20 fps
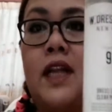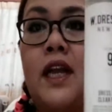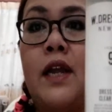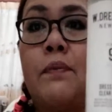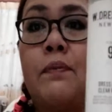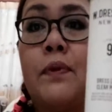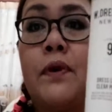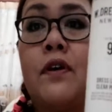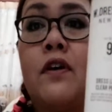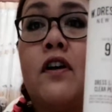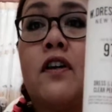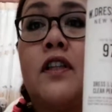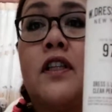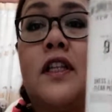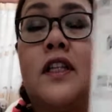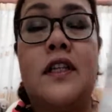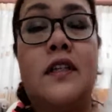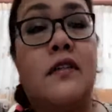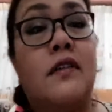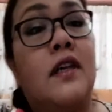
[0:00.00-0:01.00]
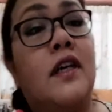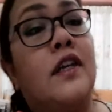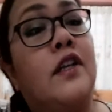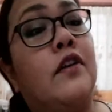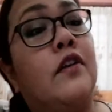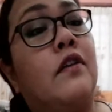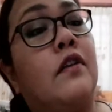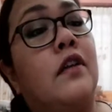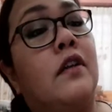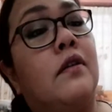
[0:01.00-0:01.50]
Apricotton.
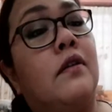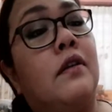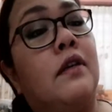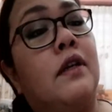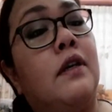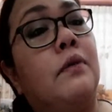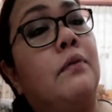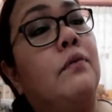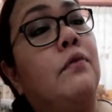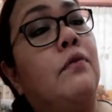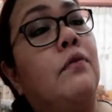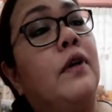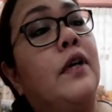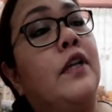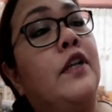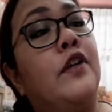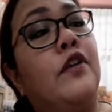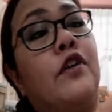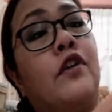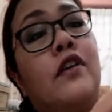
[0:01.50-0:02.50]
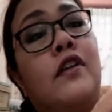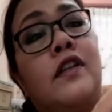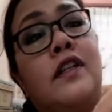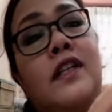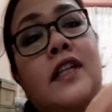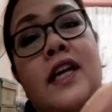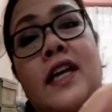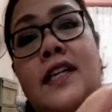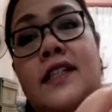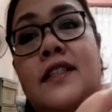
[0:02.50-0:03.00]
Yep. Where do you call it?
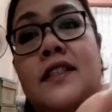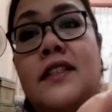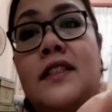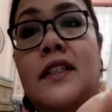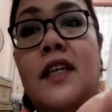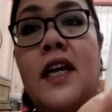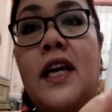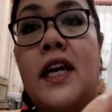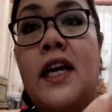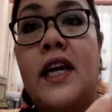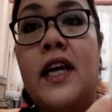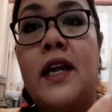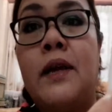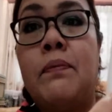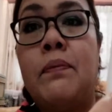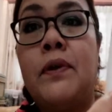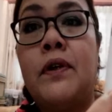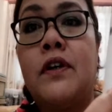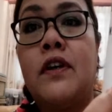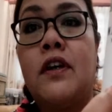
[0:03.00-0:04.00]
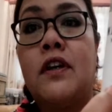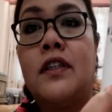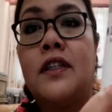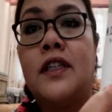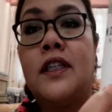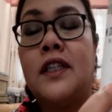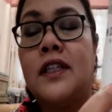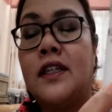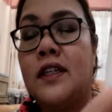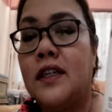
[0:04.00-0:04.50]
Yes,
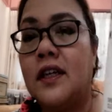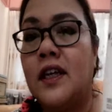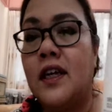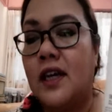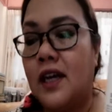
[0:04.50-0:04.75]
apricotton.